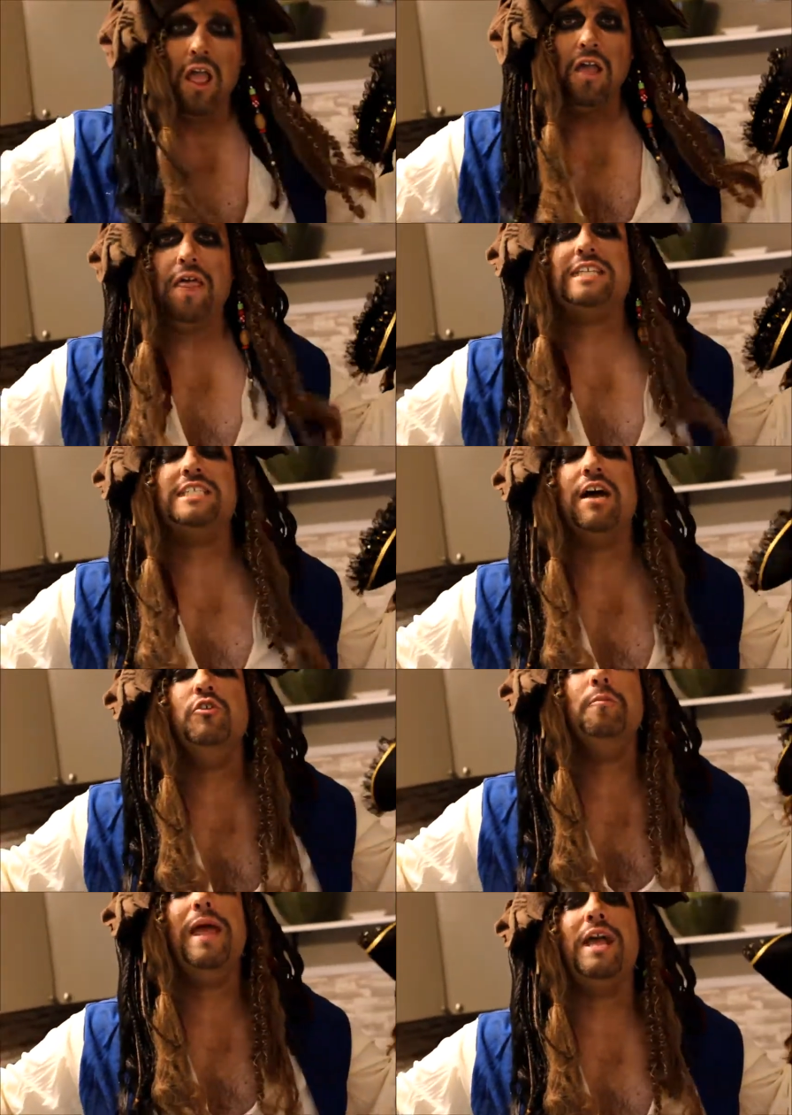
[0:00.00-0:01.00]
That's how
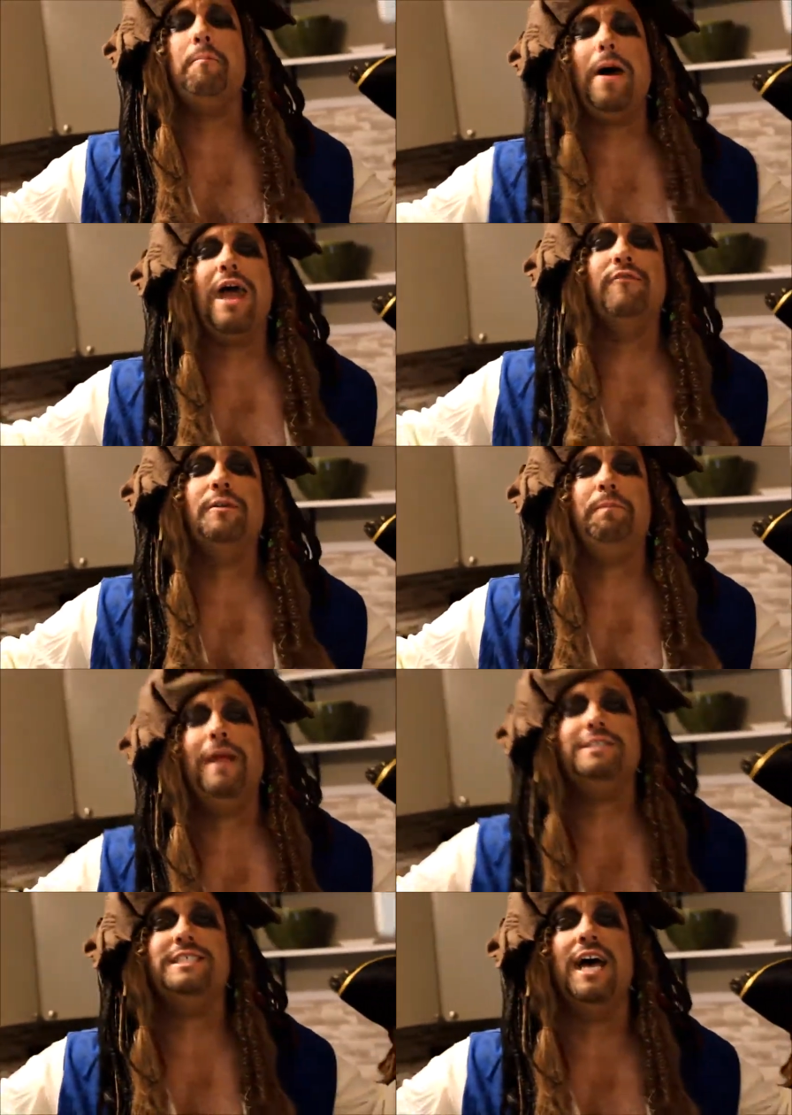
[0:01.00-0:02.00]
you make a pirate
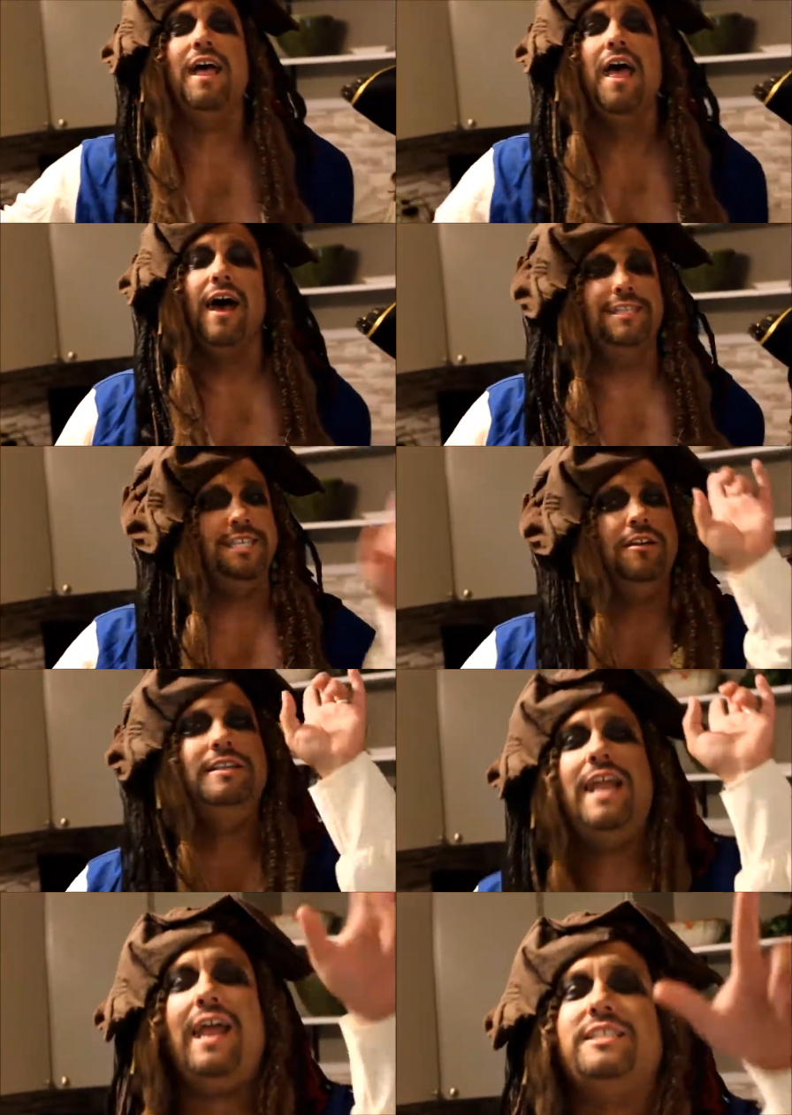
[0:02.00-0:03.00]
pizza. Until
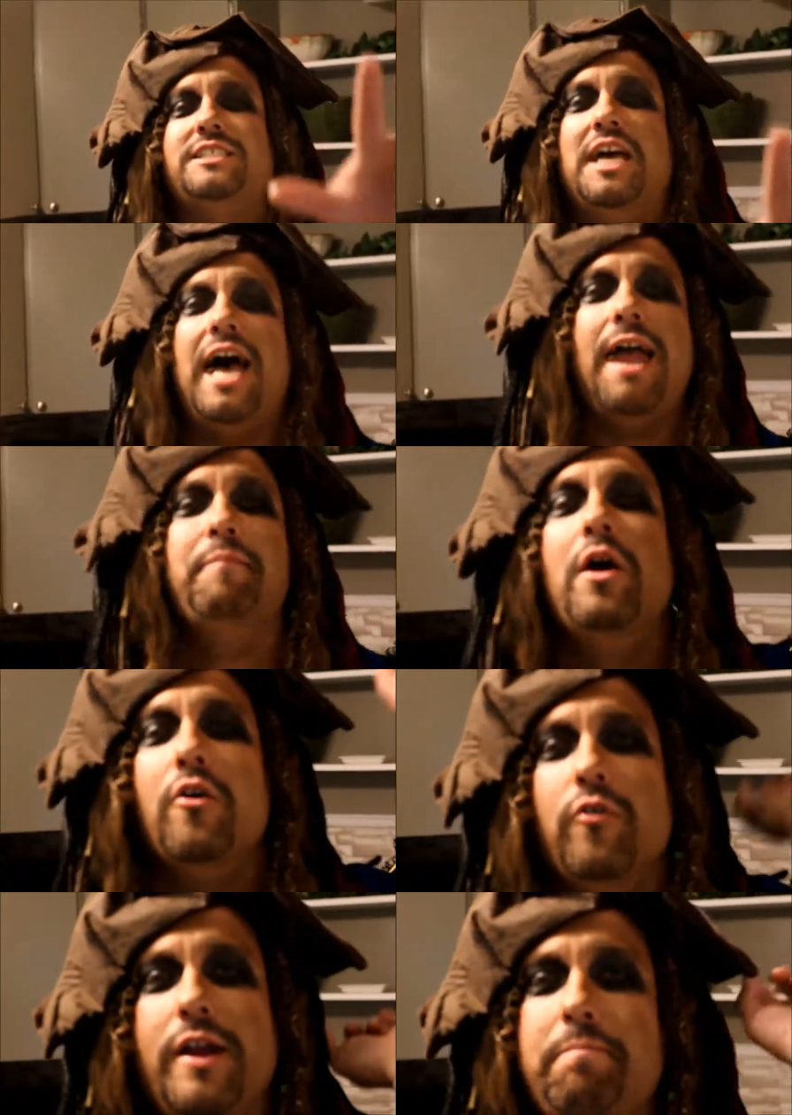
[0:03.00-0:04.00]
next time,
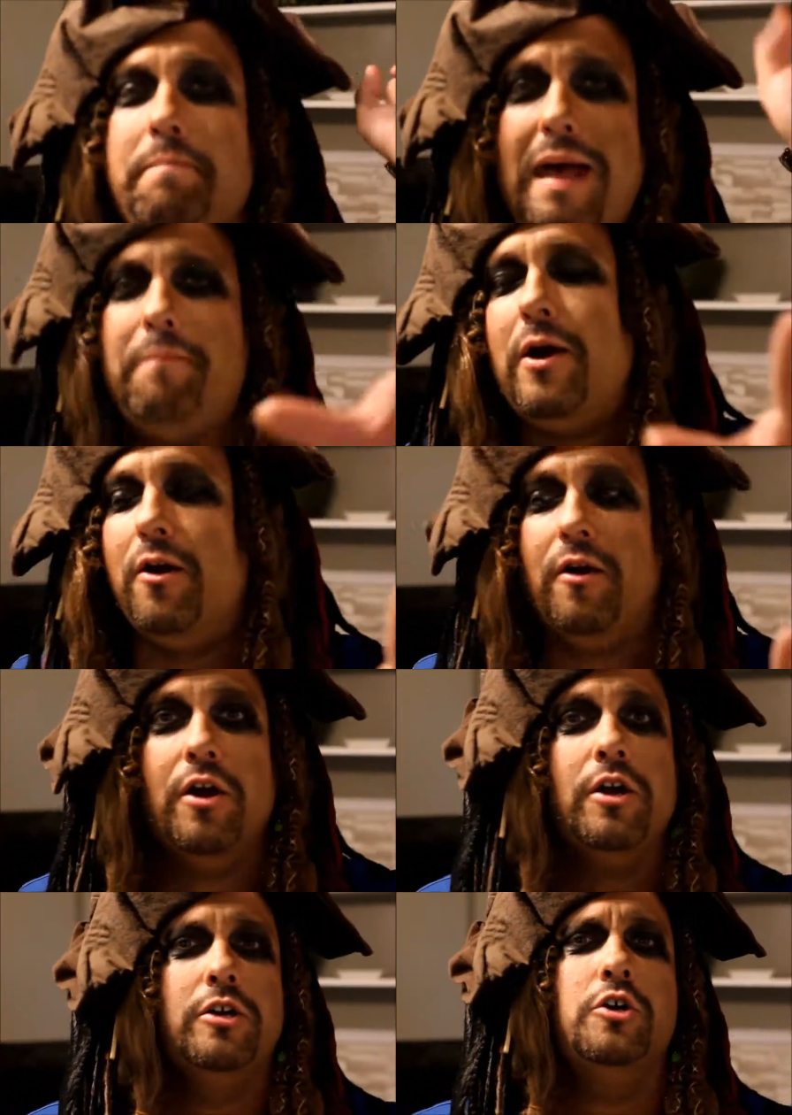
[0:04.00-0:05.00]
remember,
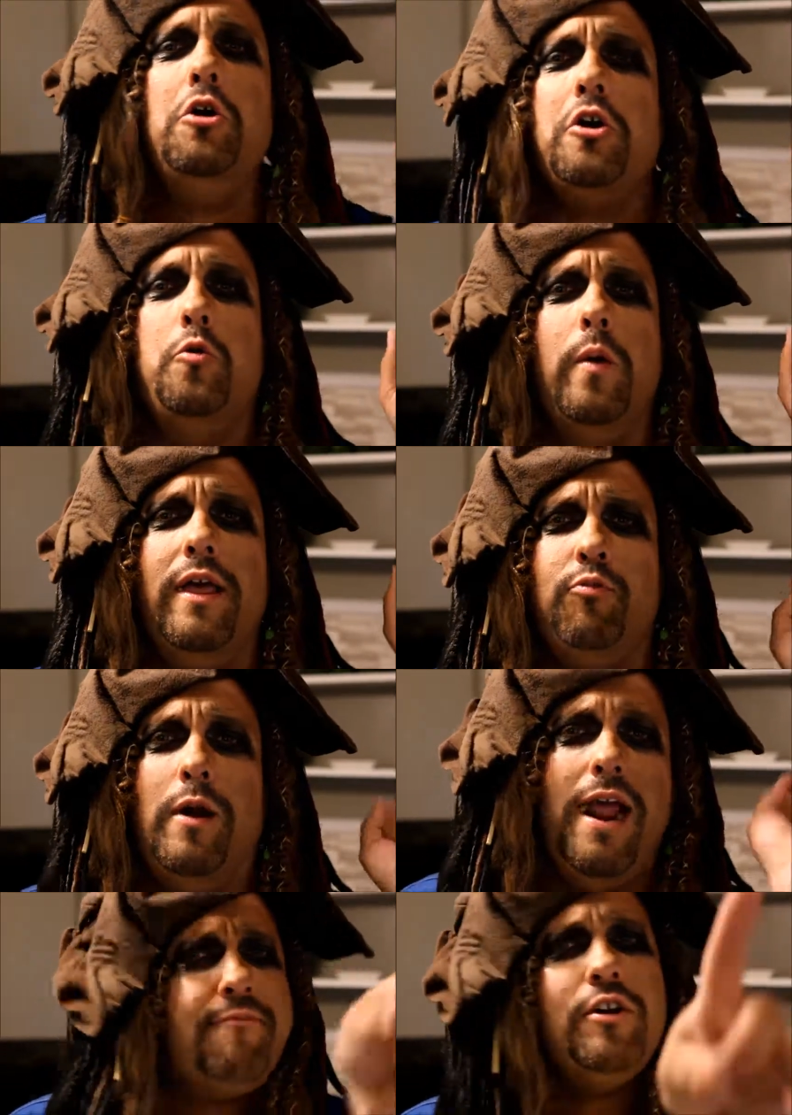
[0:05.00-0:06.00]
cook with
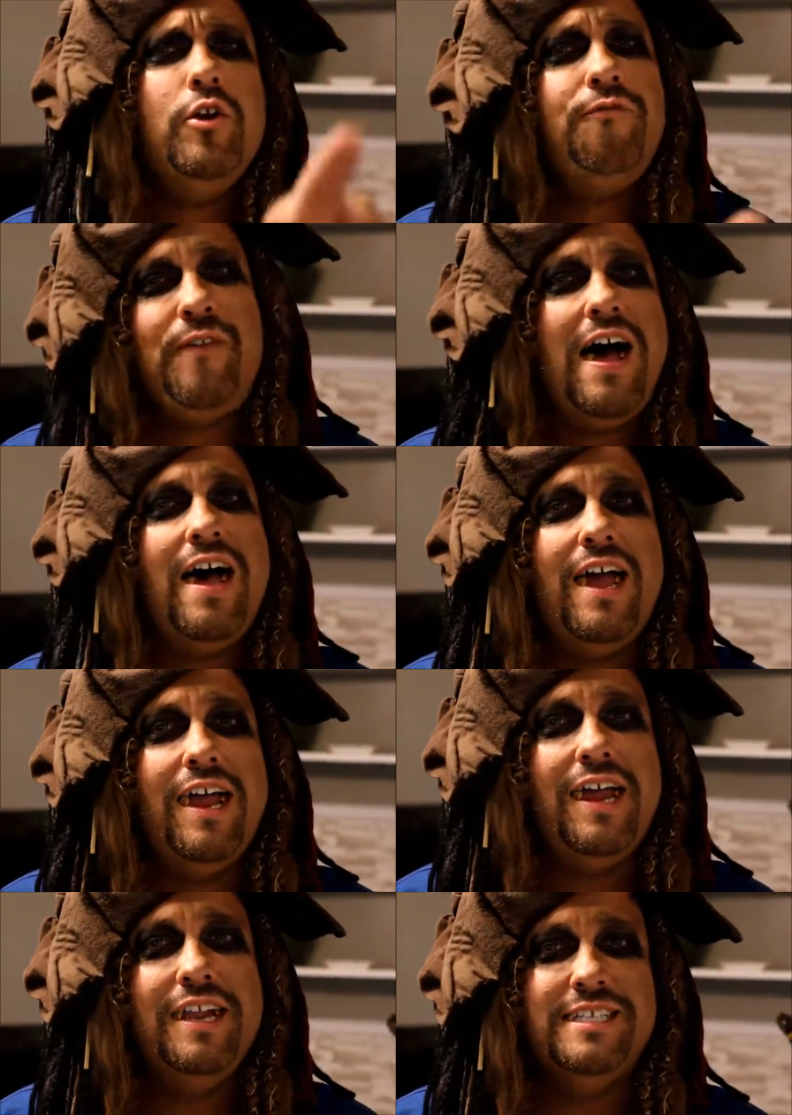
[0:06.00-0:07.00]
whatever
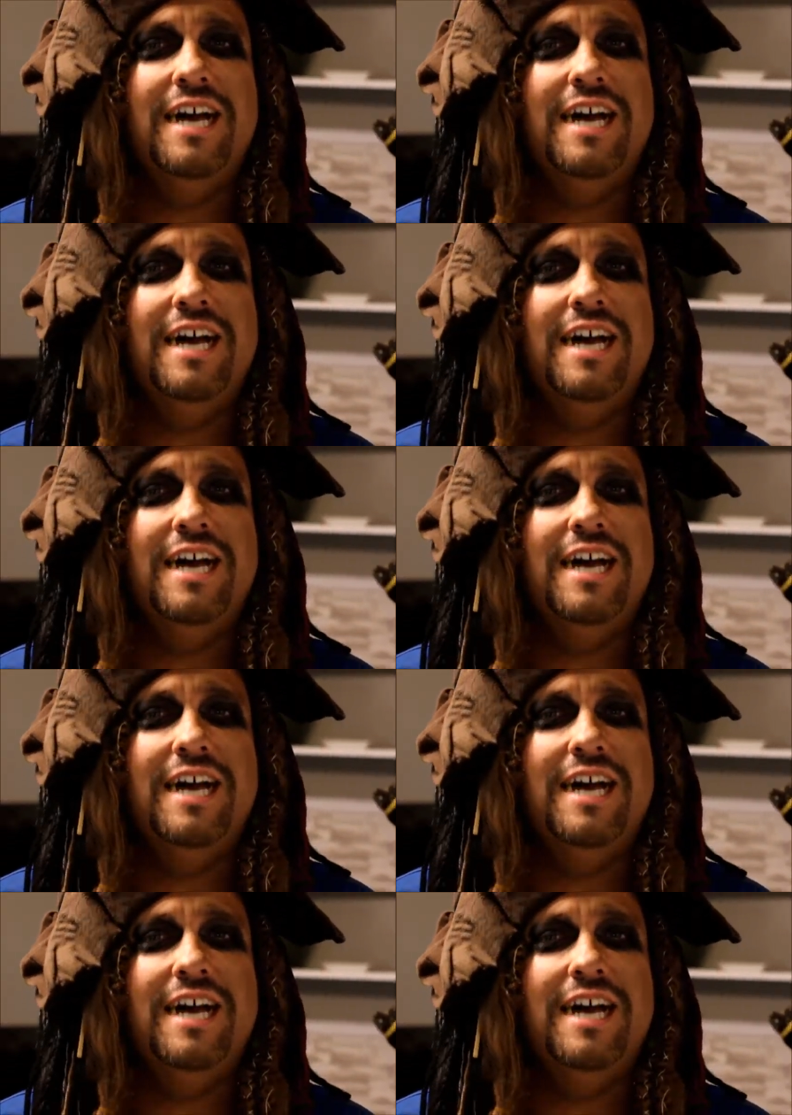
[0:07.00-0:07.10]
you